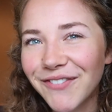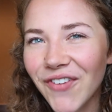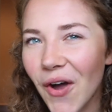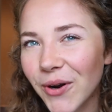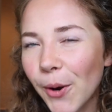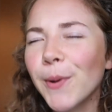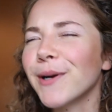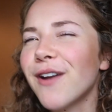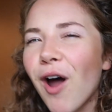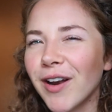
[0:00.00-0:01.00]
photo,
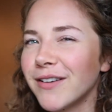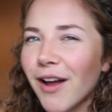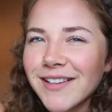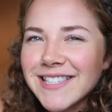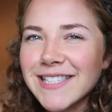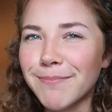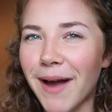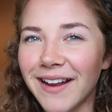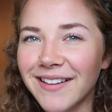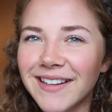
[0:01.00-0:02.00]
or not
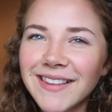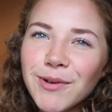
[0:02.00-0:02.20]
smiling.